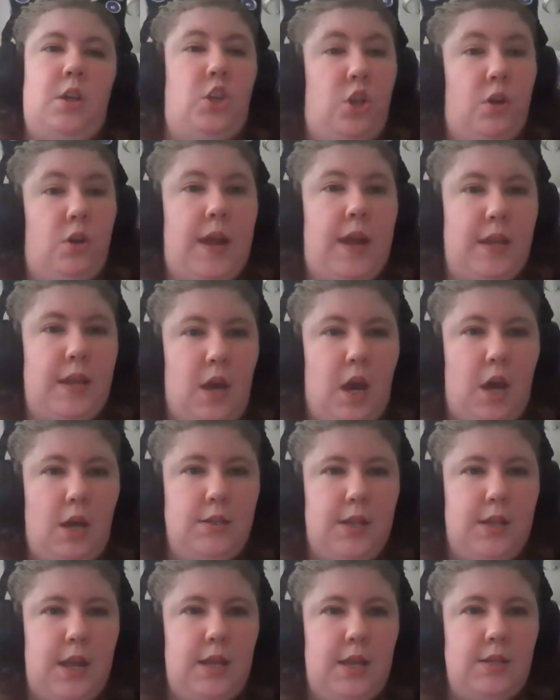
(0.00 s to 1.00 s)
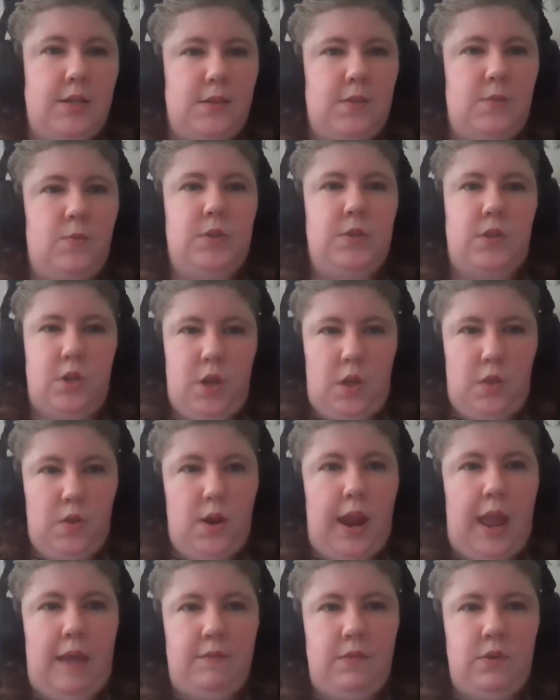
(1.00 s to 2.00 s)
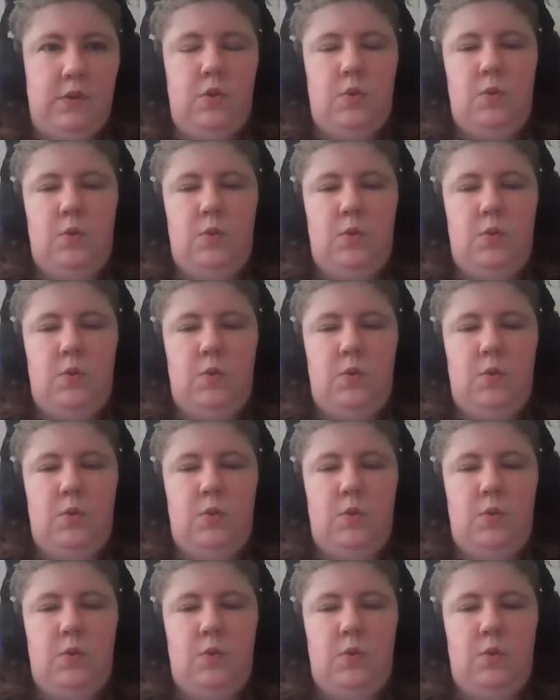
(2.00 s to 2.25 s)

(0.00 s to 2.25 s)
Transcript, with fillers: curate content was another avenue.